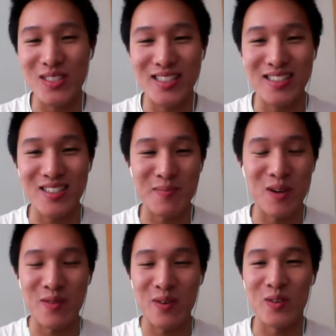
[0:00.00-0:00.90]
and
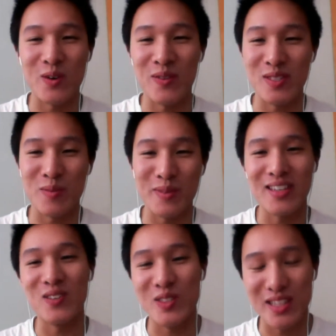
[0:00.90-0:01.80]
smartphone growth is going to be
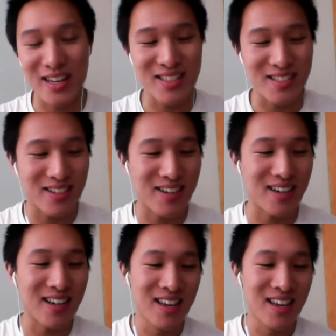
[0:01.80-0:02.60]
huge the next year